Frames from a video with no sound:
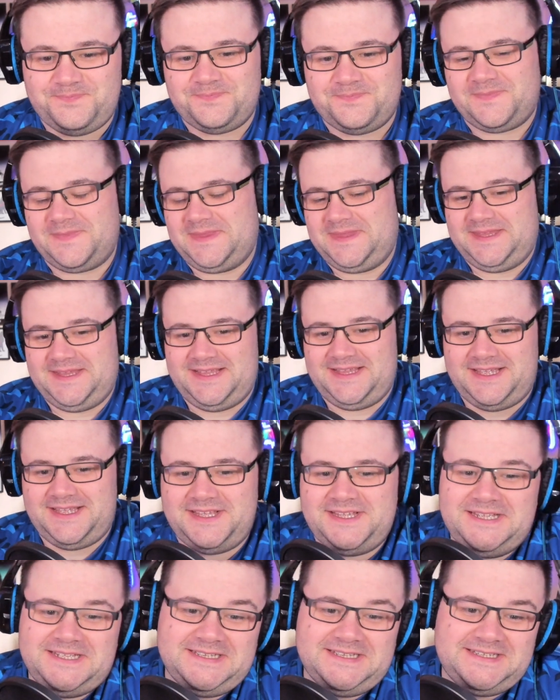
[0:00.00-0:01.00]

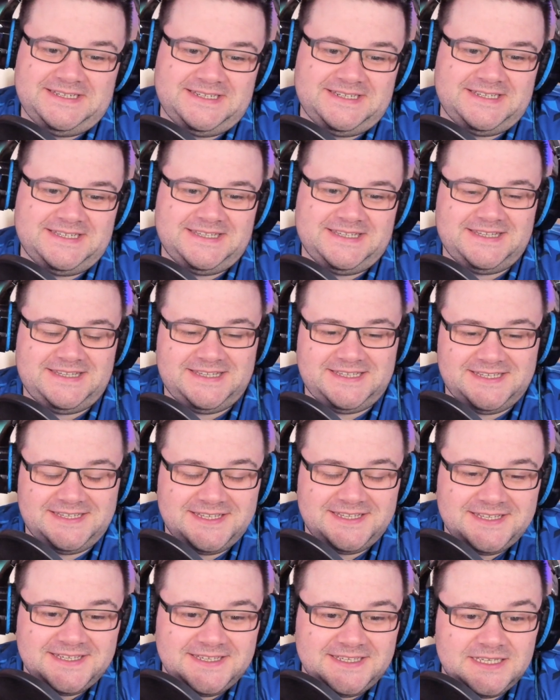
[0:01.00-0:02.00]

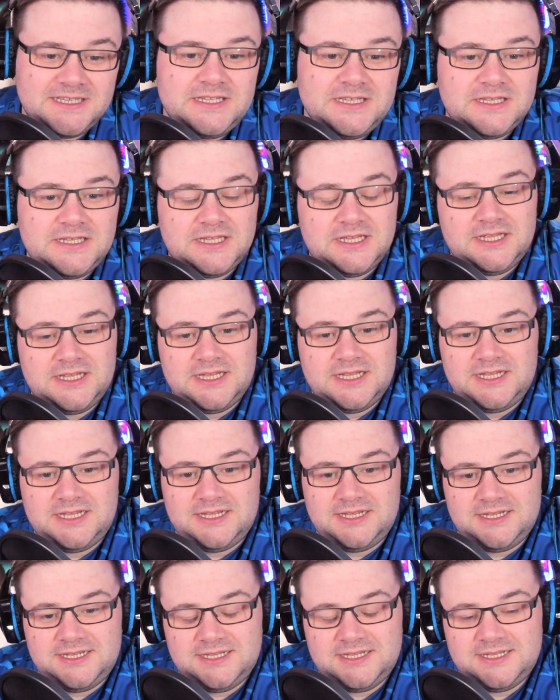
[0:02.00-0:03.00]

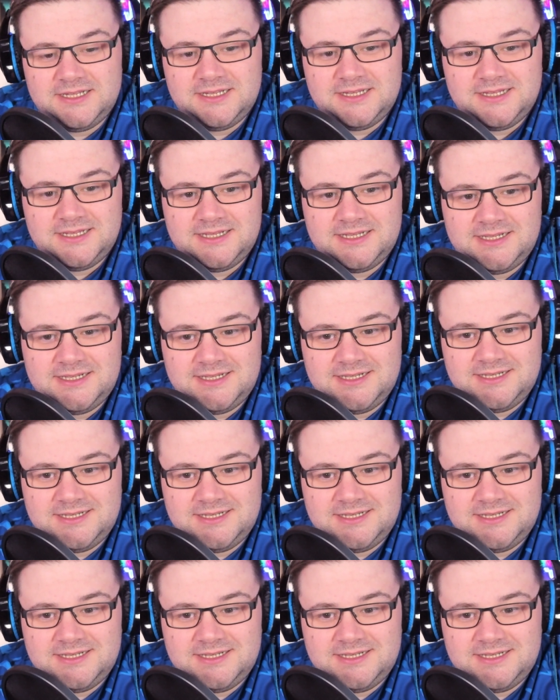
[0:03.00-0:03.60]
No one is speaking in this clip.